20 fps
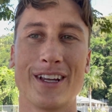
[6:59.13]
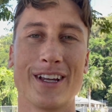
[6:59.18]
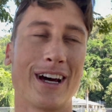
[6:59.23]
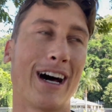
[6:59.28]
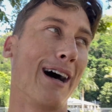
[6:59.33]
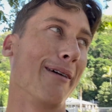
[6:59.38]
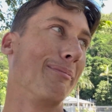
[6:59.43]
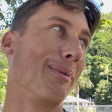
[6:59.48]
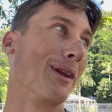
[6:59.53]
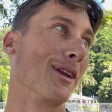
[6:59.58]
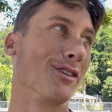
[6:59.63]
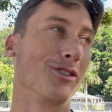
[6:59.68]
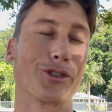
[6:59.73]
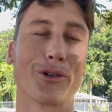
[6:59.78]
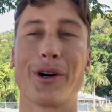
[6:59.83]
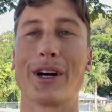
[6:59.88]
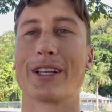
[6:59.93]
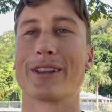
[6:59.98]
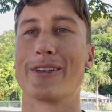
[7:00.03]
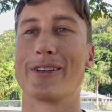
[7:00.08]
I've been
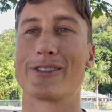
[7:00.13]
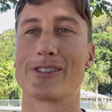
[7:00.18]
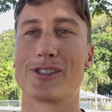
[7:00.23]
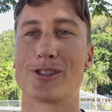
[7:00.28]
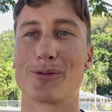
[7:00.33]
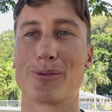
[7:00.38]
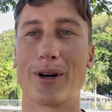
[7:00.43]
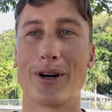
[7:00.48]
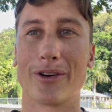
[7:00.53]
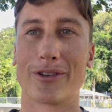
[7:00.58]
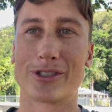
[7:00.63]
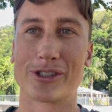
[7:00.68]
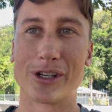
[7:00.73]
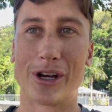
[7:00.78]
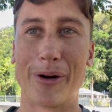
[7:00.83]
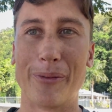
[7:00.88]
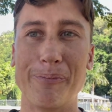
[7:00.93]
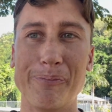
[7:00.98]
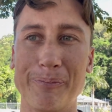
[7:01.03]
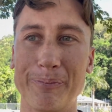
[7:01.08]
enjoying this as well,
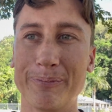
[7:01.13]
so.